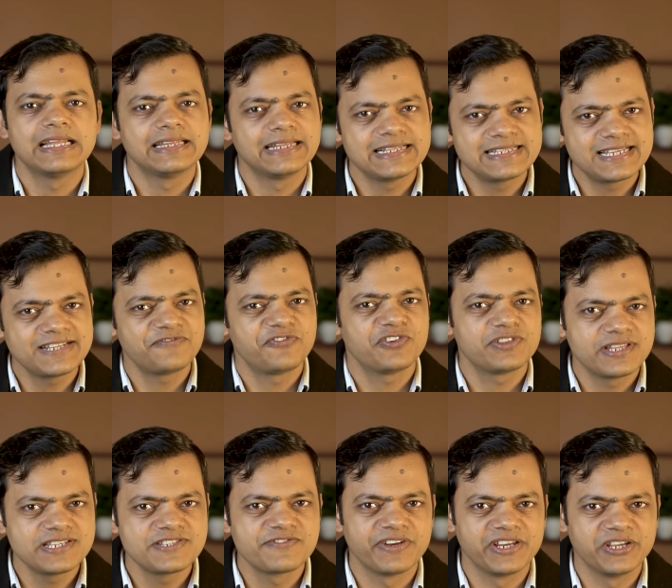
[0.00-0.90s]
That's it for
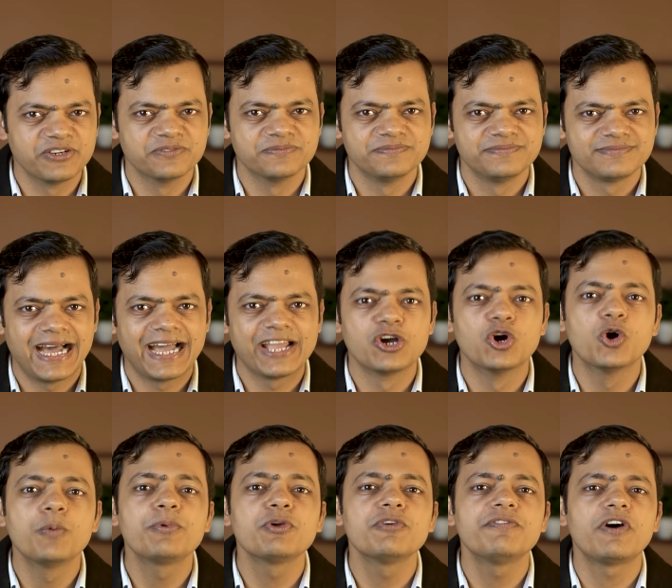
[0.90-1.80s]
this video. I
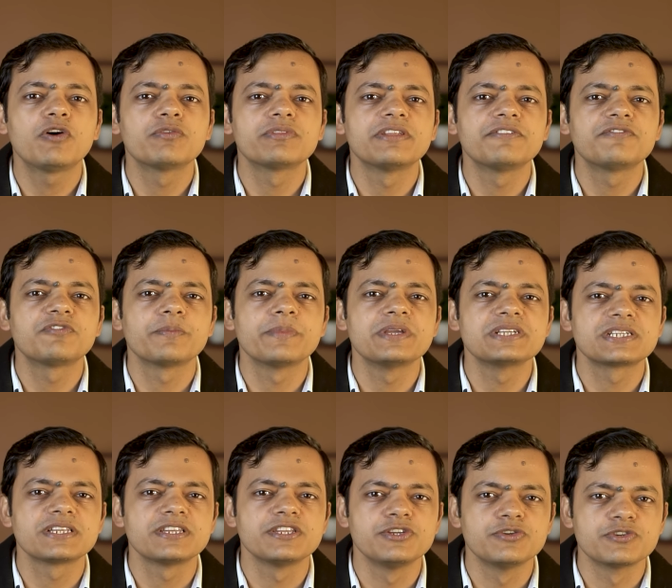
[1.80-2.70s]
hope you found the
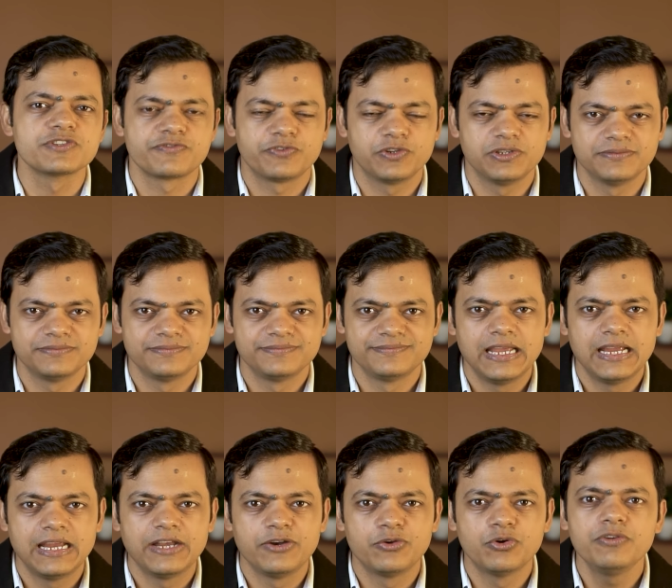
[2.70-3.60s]
information useful.
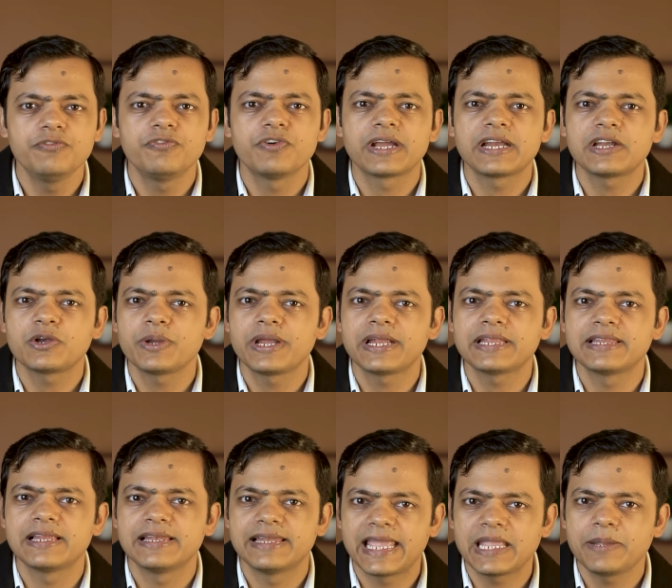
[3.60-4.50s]
Don't forget to hit
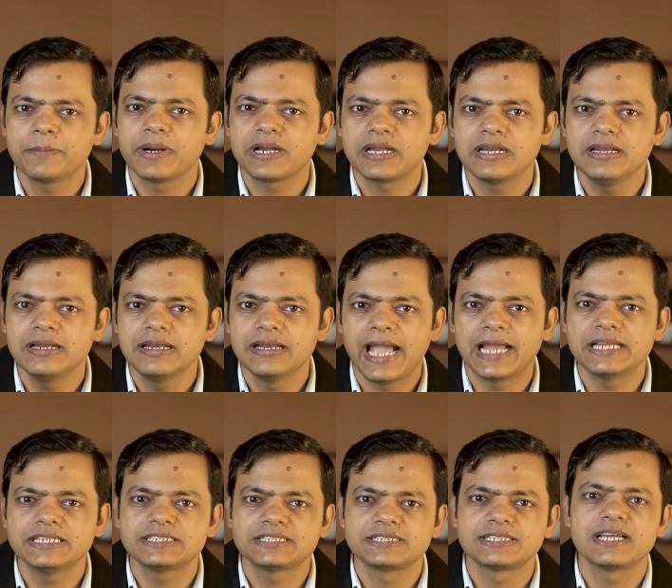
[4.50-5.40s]
the like button
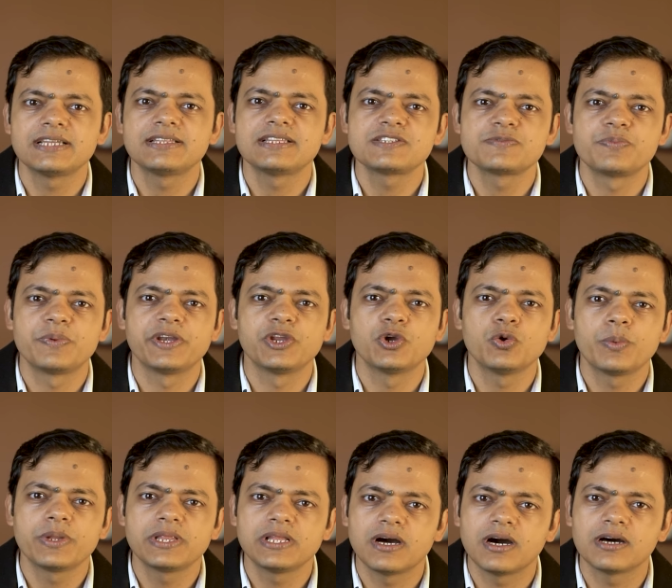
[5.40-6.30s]
and share this video
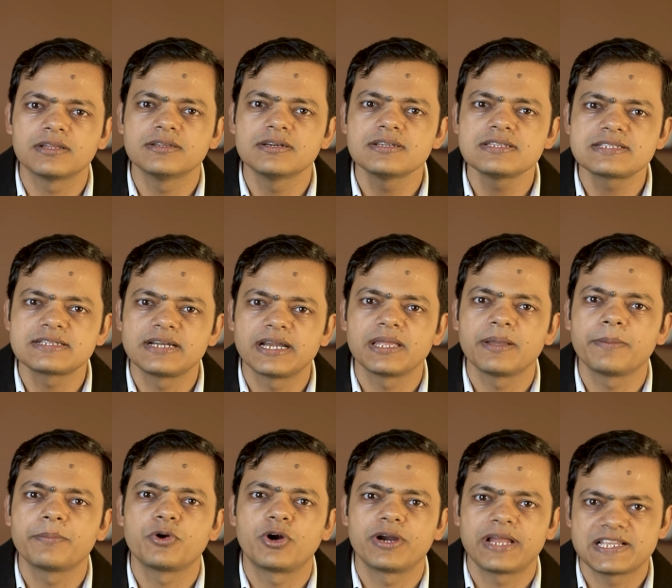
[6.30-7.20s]
with other study
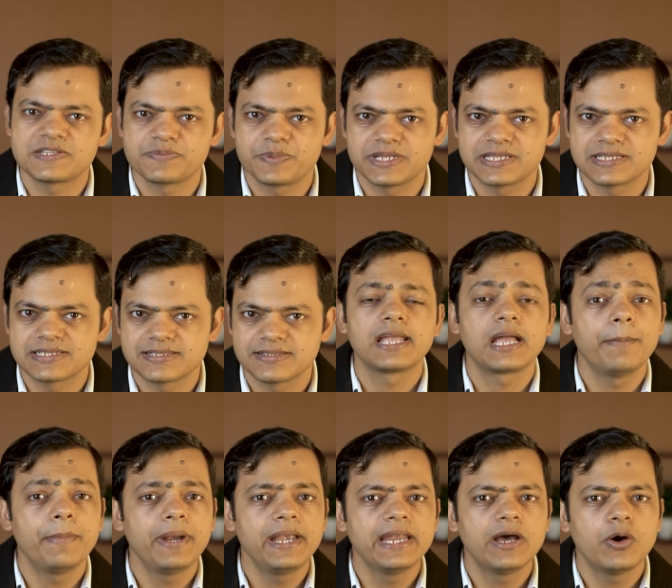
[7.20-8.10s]
abroad aspirants.
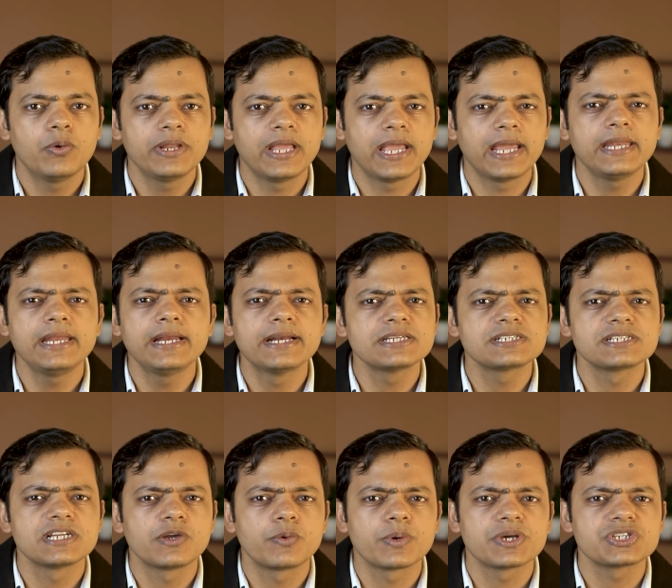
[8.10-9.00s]
Comment down any
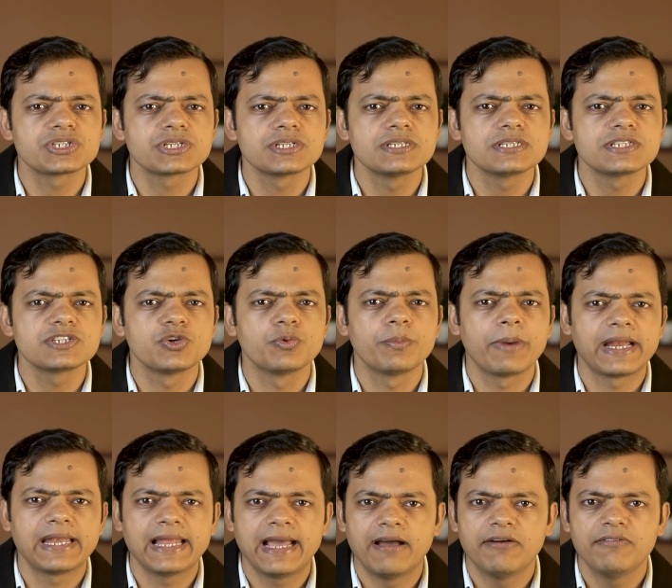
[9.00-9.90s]
additional questions you
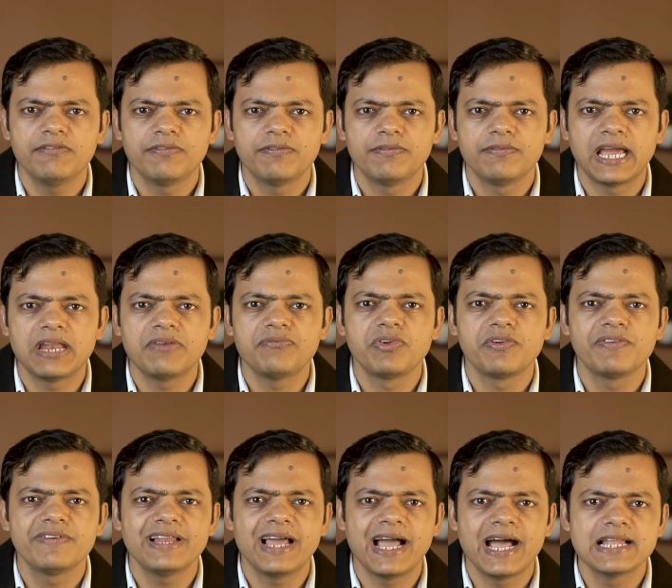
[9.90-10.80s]
might have and we
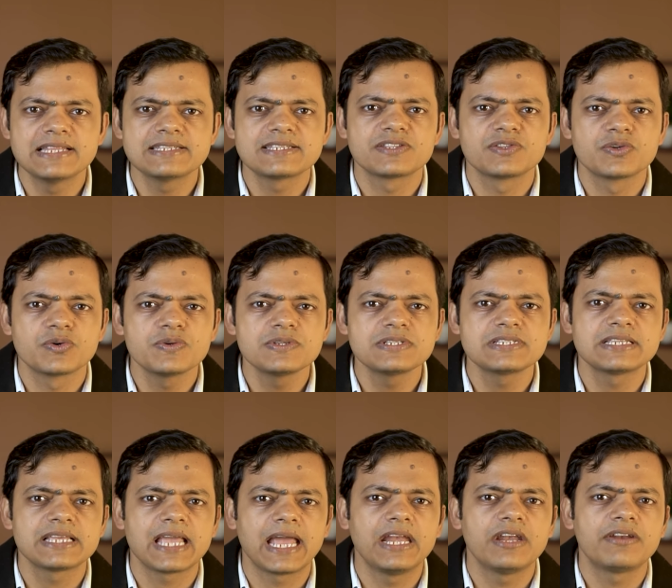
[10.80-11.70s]
will answer
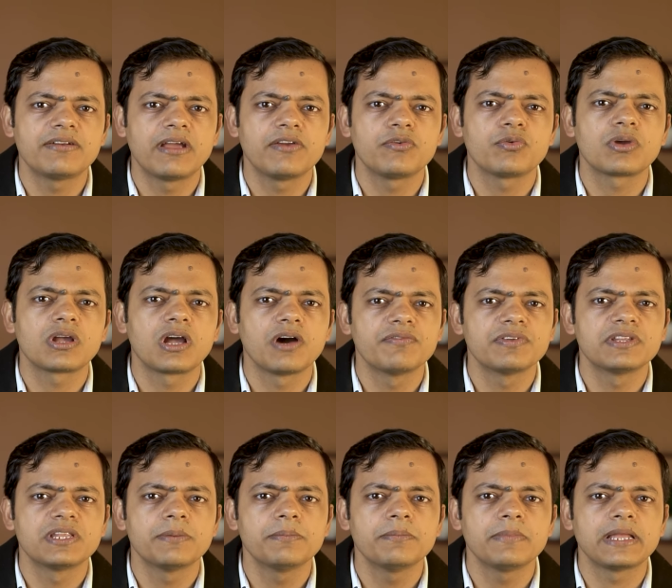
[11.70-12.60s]
those and try to cover
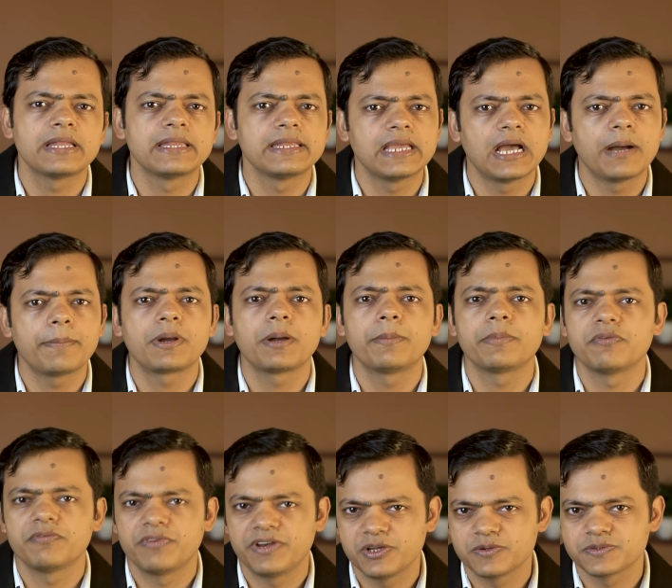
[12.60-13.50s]
them in the
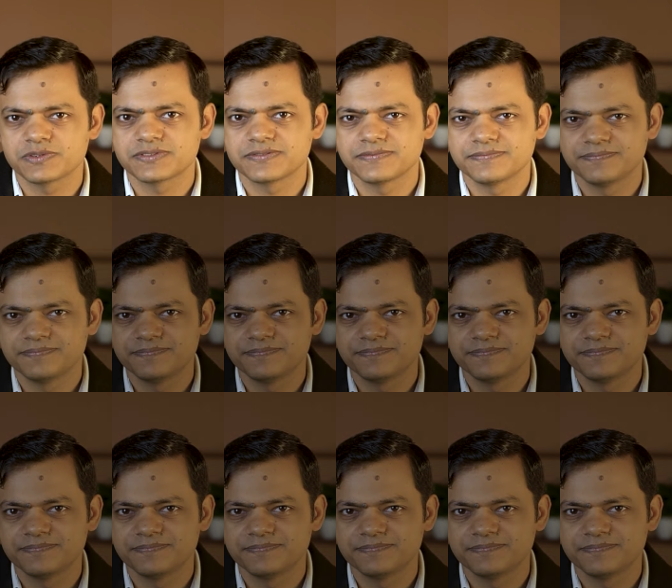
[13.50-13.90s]
upcoming videos.